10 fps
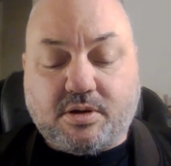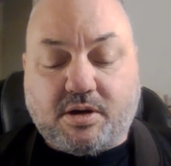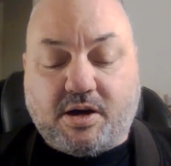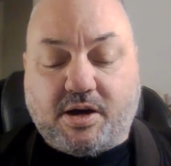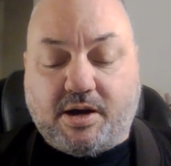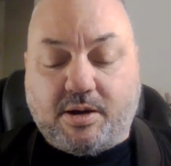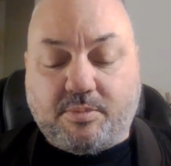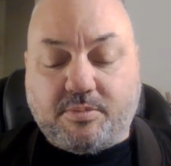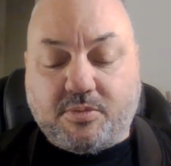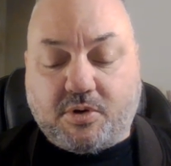
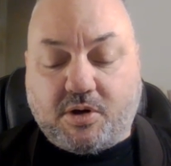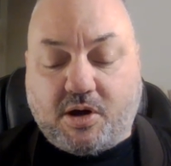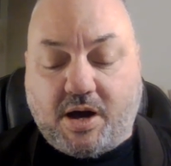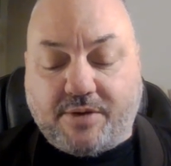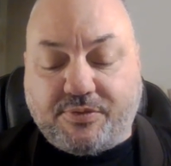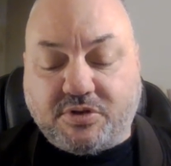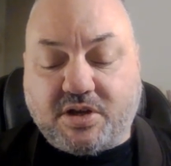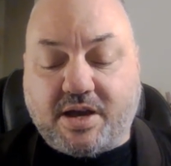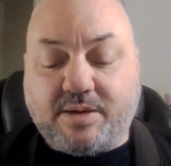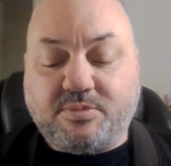
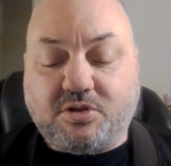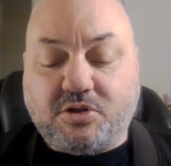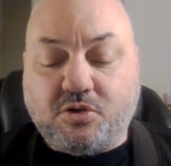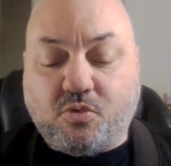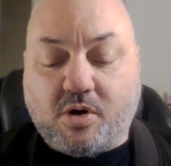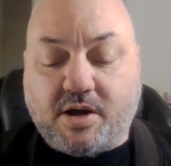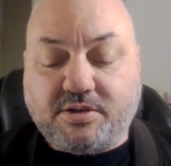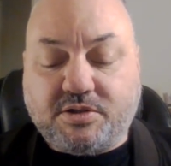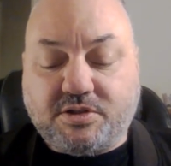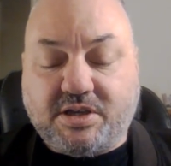oftentimes you
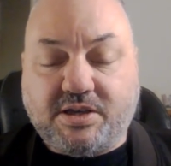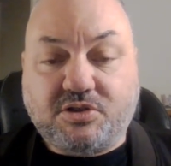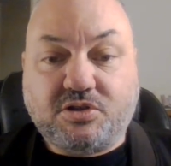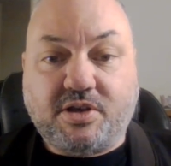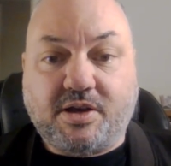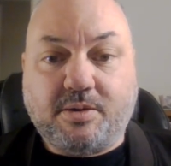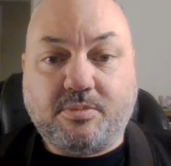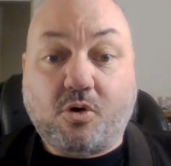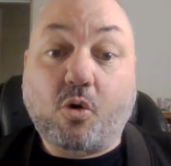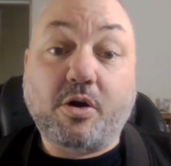want to teach
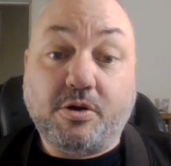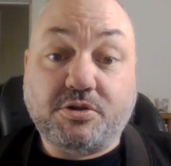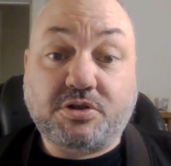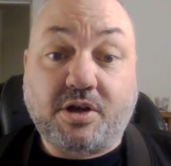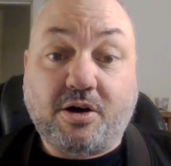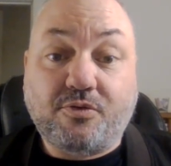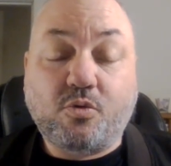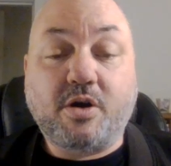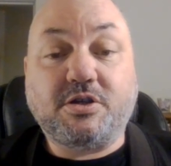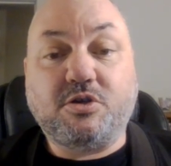them or yourself
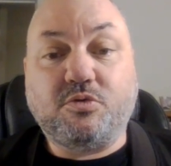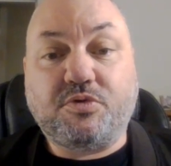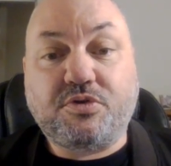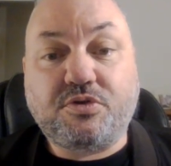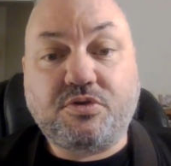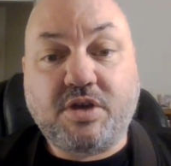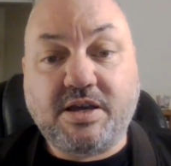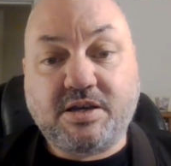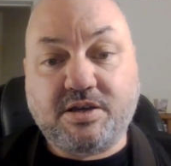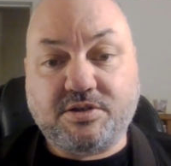what you
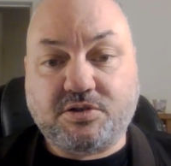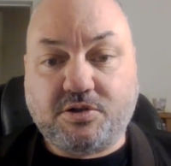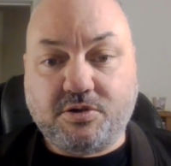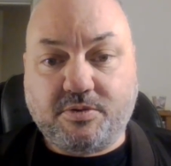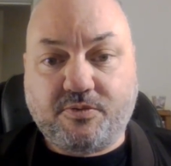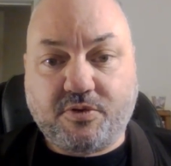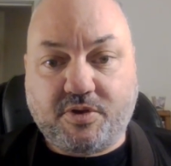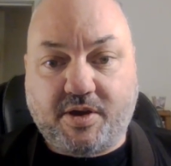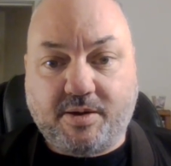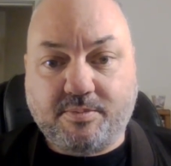think is good for
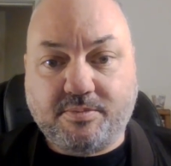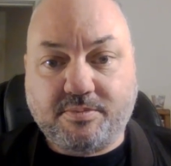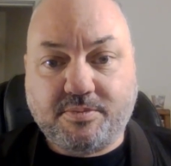them.